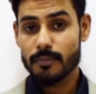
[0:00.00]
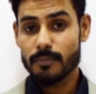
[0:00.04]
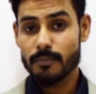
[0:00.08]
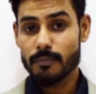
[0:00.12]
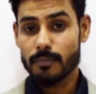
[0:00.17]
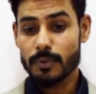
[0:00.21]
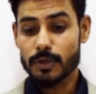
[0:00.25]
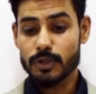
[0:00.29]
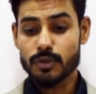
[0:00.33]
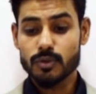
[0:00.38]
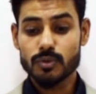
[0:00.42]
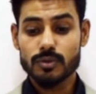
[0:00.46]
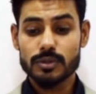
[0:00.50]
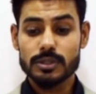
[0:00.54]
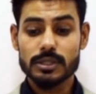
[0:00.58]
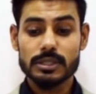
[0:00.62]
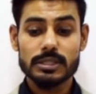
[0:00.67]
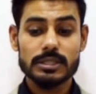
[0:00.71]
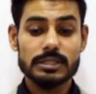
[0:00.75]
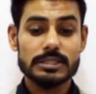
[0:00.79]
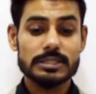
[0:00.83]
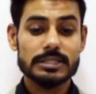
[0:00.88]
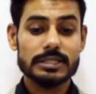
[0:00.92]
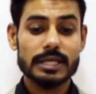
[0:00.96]
But you
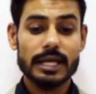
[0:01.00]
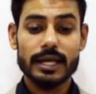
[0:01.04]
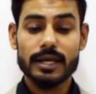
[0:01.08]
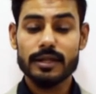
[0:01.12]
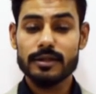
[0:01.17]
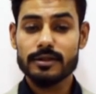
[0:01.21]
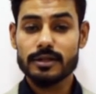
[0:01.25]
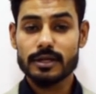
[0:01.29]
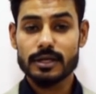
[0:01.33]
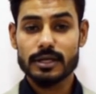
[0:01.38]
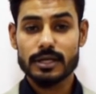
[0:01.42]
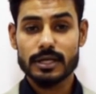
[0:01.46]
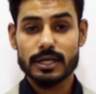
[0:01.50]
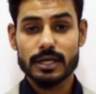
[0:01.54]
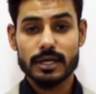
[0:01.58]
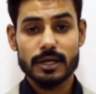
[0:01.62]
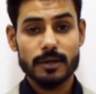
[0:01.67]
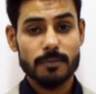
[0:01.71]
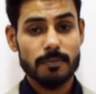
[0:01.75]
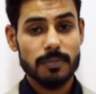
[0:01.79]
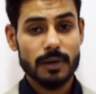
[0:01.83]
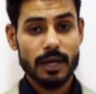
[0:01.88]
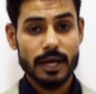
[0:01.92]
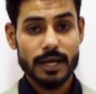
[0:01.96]
didn't say anything in
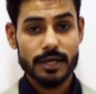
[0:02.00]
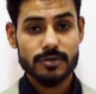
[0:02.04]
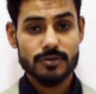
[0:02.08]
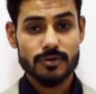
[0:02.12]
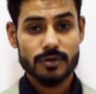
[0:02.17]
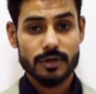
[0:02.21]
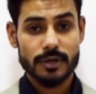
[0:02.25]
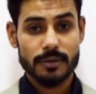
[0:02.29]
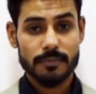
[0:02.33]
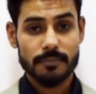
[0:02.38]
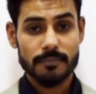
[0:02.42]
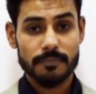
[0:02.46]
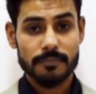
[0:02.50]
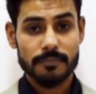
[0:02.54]
reply to him.